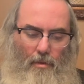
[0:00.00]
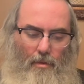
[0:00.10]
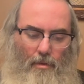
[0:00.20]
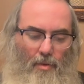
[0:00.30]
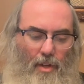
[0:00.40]

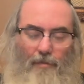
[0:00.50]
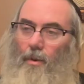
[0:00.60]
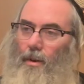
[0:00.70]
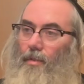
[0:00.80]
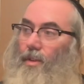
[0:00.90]
So
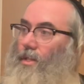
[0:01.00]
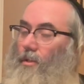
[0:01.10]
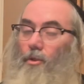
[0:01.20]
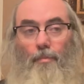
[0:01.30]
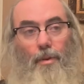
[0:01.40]
therefore, this
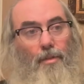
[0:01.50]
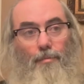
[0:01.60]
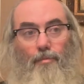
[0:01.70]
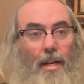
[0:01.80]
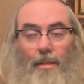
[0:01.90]
loop, this
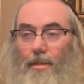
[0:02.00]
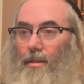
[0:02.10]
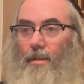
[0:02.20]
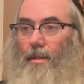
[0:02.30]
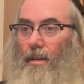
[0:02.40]

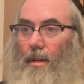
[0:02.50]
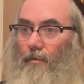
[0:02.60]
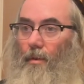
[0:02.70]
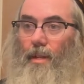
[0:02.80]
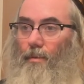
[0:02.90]
practice of
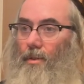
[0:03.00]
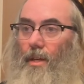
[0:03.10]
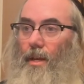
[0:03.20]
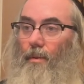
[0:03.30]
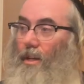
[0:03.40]
what, like we're
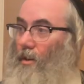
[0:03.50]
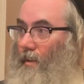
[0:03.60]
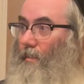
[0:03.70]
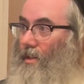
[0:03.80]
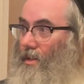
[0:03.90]
saying, we're going to
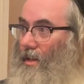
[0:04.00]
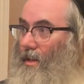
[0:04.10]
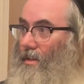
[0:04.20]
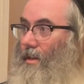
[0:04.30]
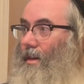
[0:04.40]
remember this,
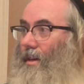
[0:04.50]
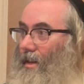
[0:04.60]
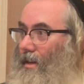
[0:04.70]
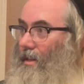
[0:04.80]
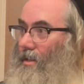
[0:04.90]
guys.
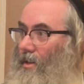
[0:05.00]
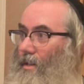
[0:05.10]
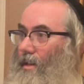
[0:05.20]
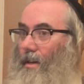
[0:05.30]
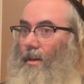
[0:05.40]

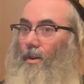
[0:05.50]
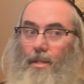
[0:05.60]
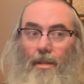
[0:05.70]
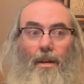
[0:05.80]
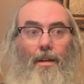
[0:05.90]
Toida,
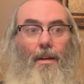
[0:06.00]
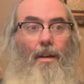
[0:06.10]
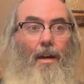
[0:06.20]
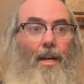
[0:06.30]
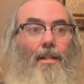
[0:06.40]
Hoida,
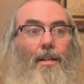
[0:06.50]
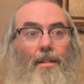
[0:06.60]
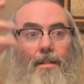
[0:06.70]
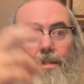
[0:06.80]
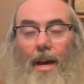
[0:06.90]

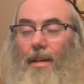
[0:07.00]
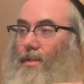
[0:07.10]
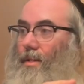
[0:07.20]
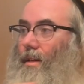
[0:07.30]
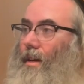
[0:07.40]
Hallel,
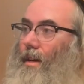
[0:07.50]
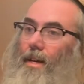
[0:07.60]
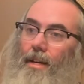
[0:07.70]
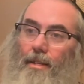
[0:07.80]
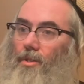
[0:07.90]
Das.
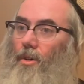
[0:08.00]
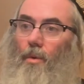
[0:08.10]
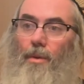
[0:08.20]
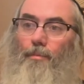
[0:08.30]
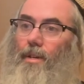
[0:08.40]
This is
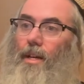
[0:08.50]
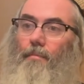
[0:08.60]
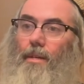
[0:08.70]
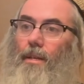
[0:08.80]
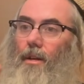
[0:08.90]
always
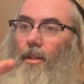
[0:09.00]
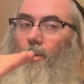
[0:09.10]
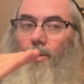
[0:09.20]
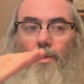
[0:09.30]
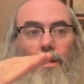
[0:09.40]
bringing me
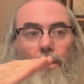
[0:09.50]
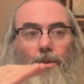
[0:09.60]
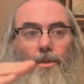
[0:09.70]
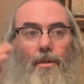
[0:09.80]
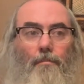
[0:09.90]
closer and
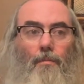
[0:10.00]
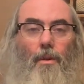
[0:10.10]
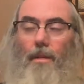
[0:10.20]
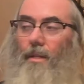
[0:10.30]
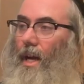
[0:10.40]
closer,
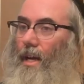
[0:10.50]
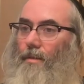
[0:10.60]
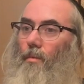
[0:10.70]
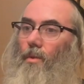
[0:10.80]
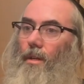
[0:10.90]
more to
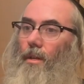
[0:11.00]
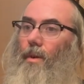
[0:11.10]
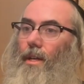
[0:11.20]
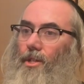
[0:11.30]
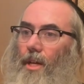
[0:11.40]
Das, more to
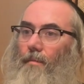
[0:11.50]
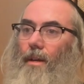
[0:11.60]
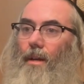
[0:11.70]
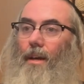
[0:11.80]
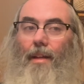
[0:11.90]
knowing Hashem,
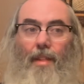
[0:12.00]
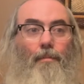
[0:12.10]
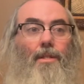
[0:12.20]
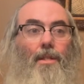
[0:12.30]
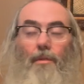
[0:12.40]
and that
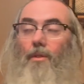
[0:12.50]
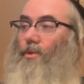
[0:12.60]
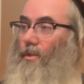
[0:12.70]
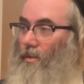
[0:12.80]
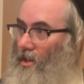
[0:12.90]
means I'm
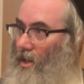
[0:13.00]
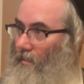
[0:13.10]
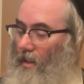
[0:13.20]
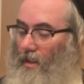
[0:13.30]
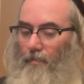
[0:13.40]
closer to Hashem,
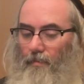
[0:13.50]
right?